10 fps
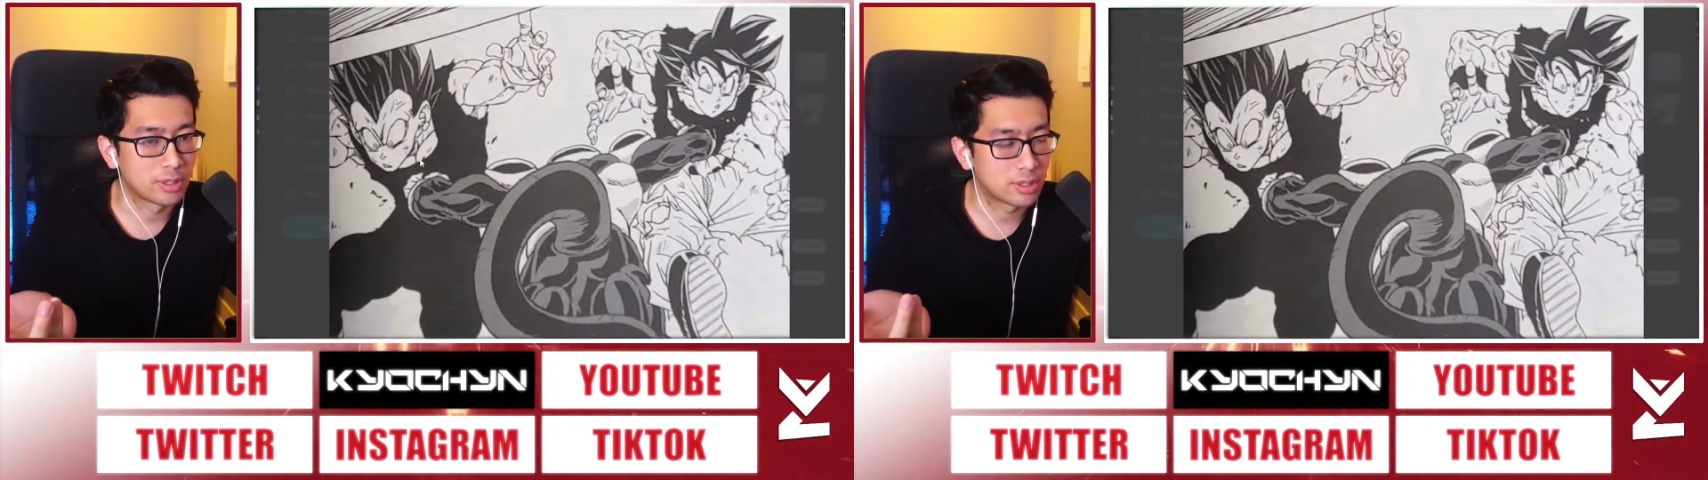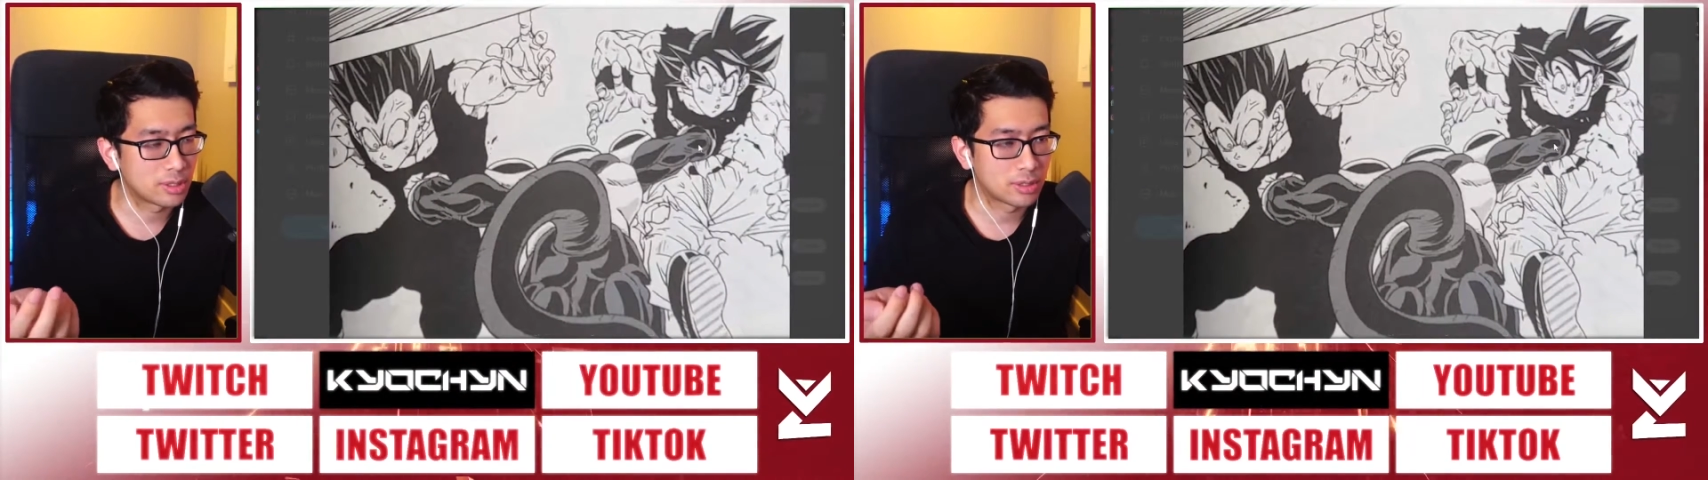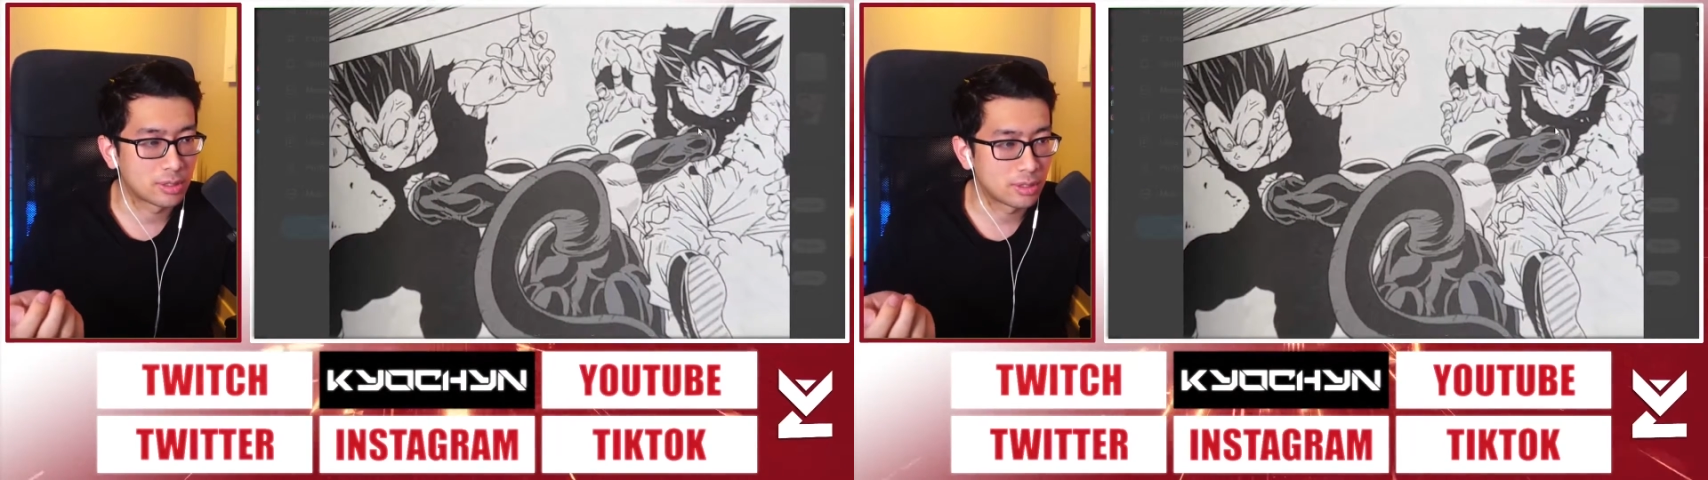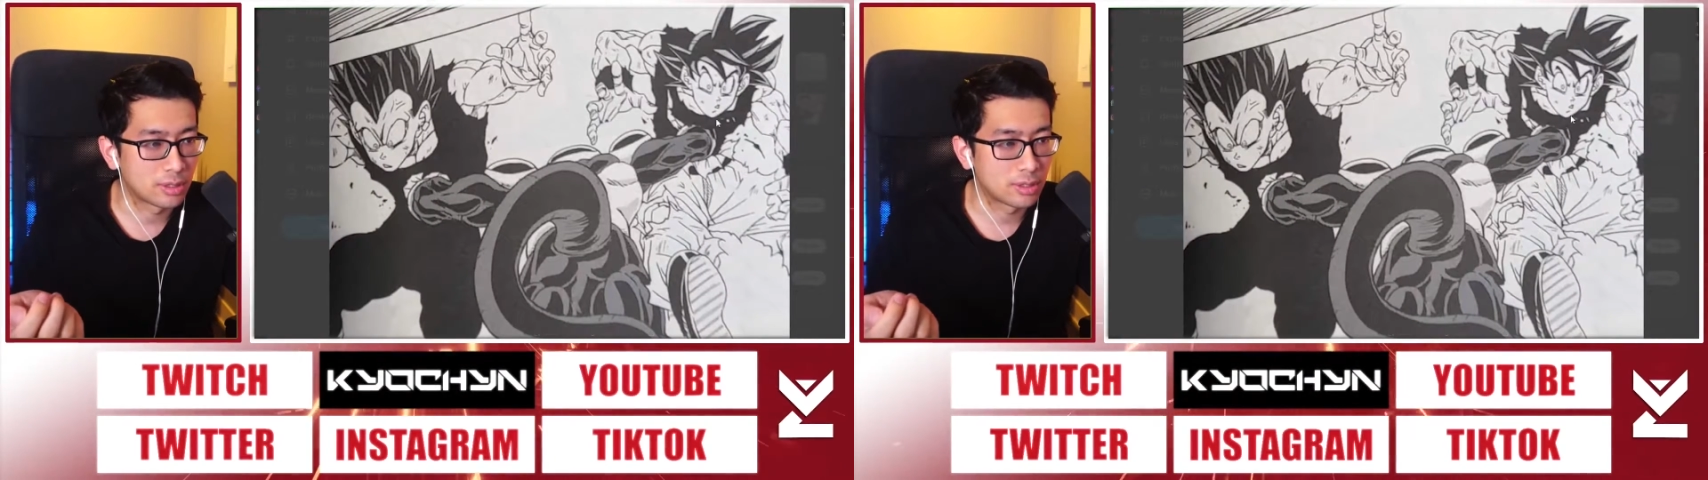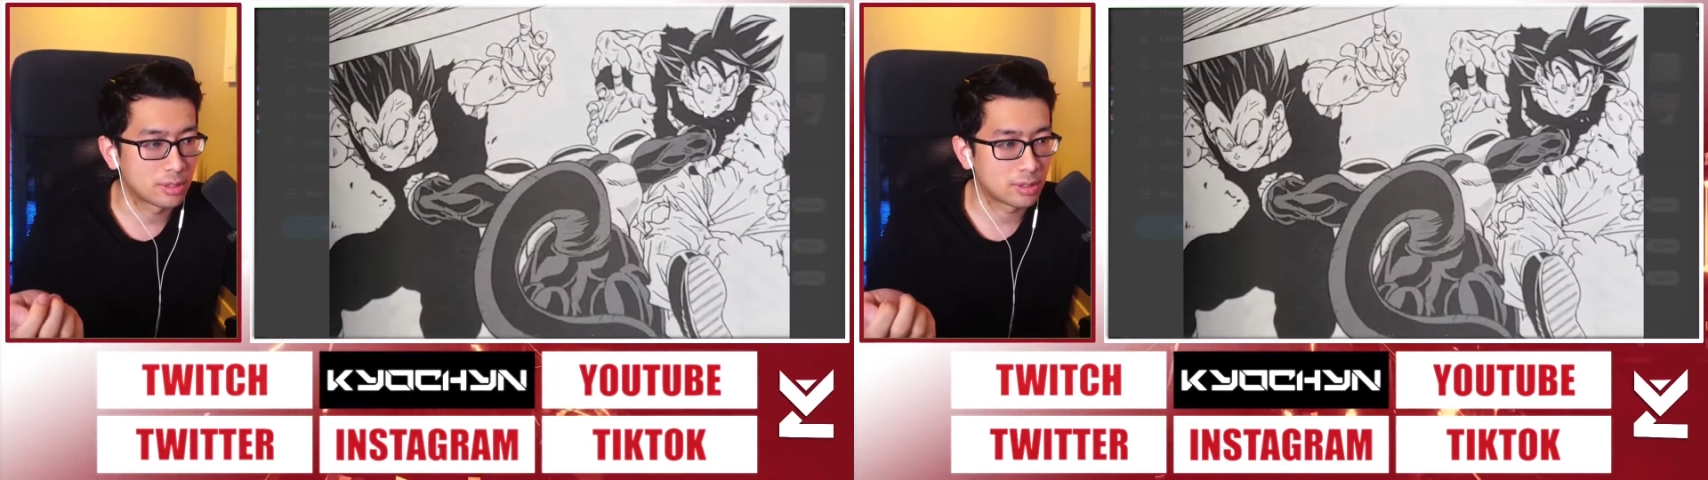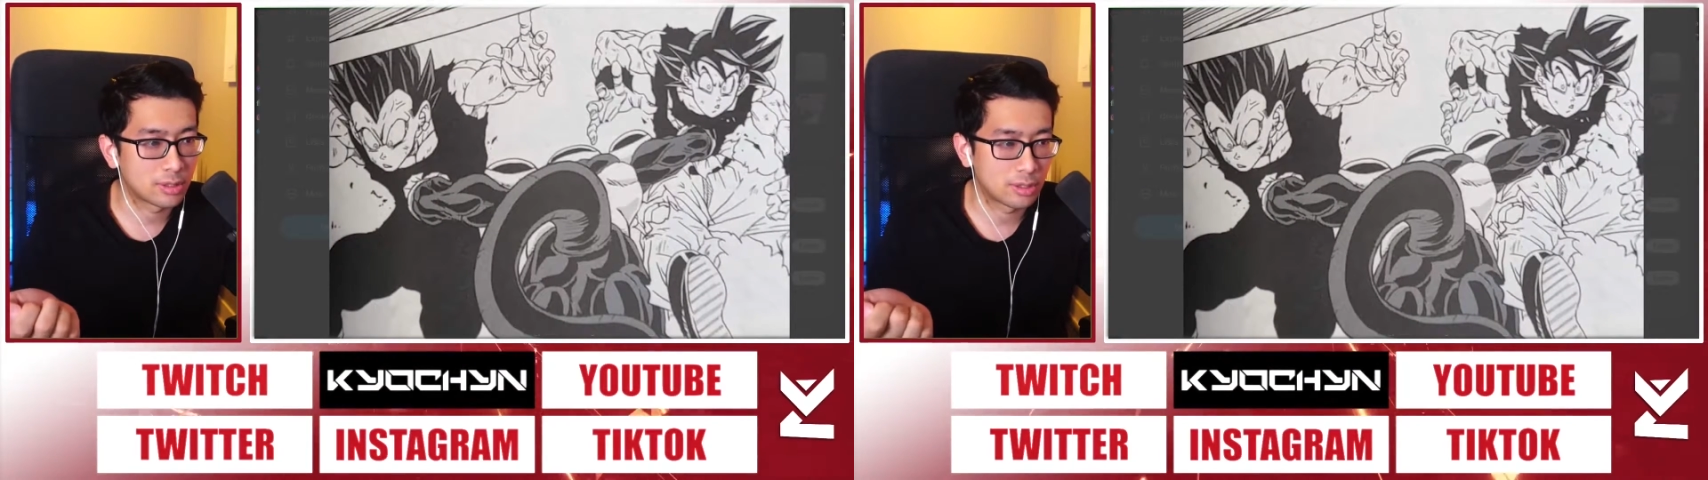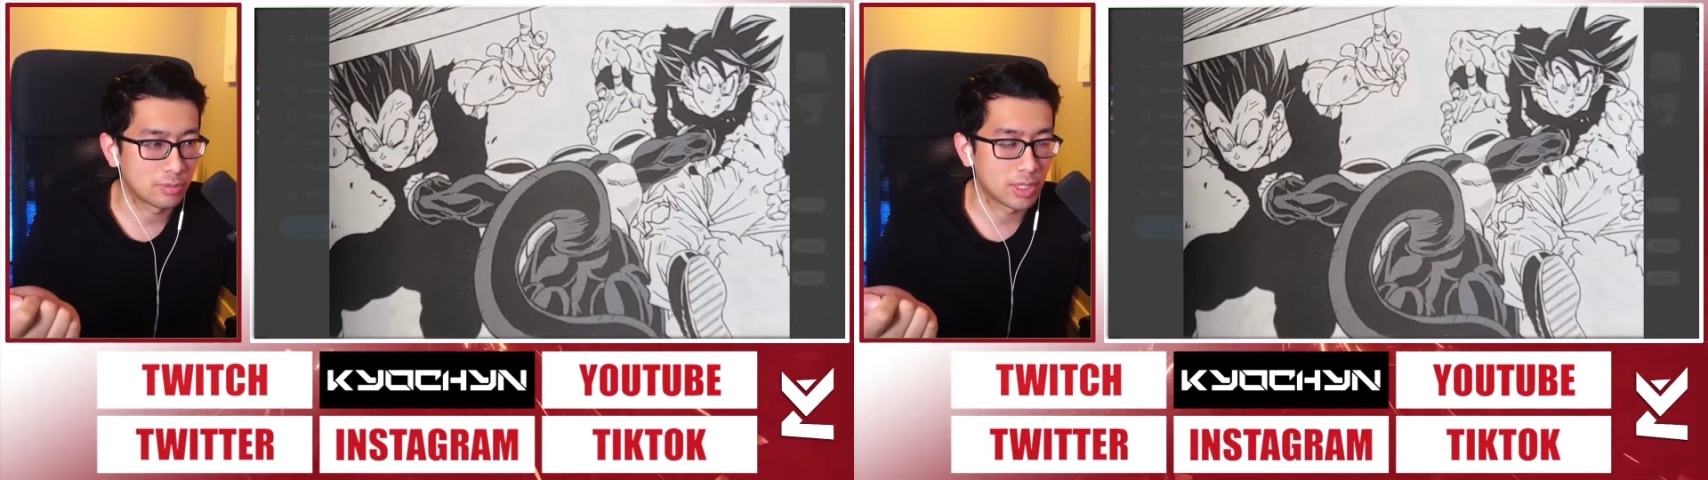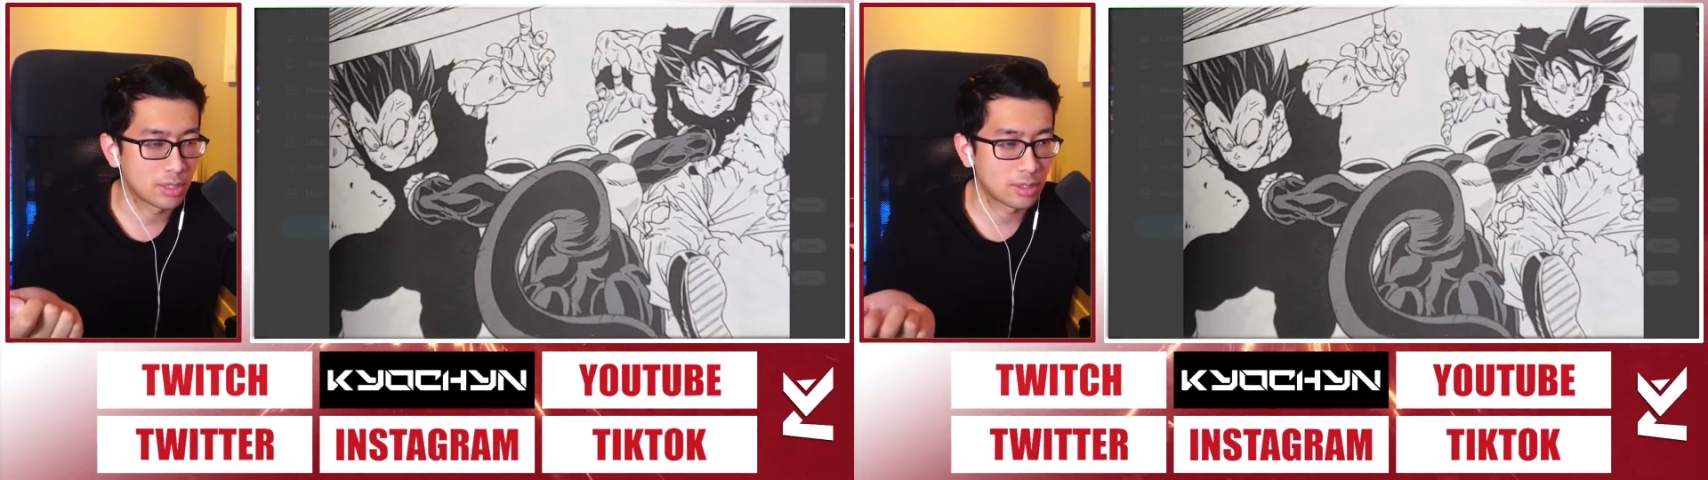This to
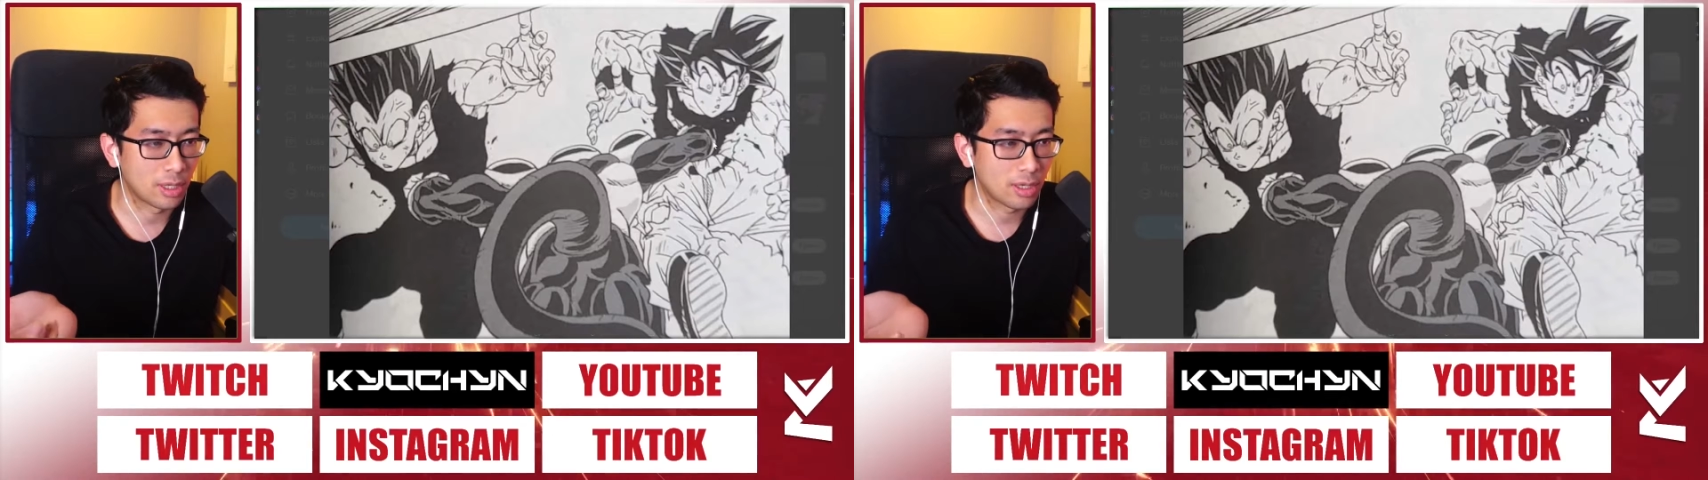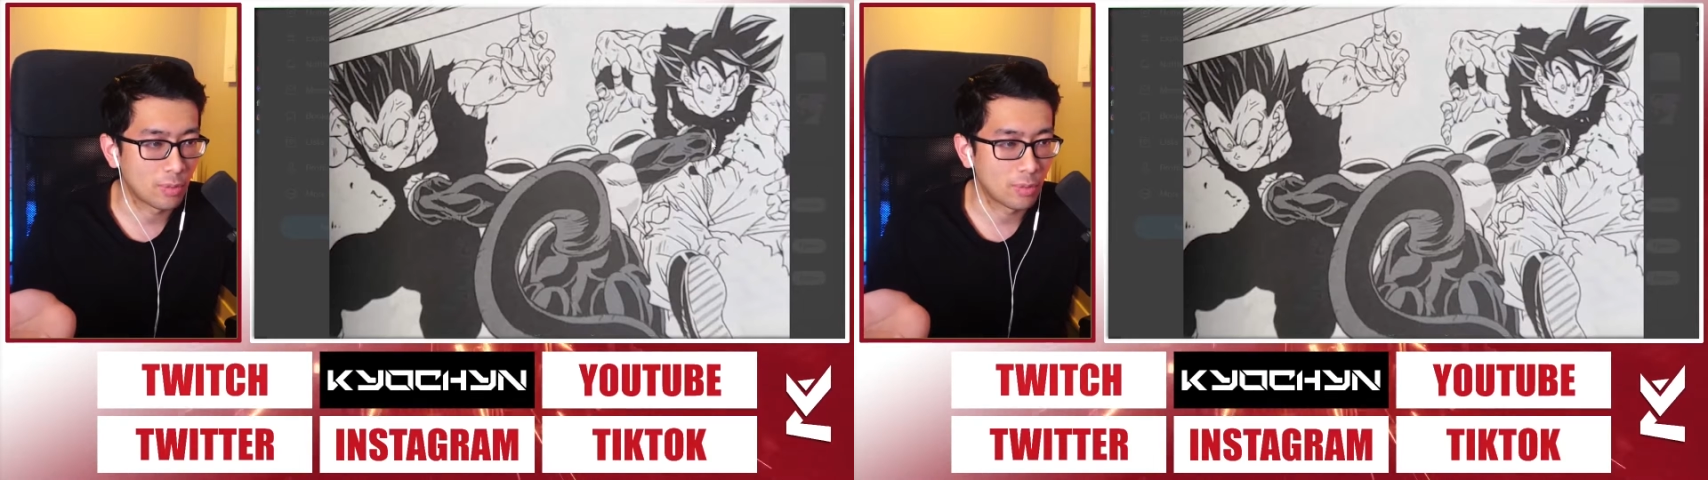me is like,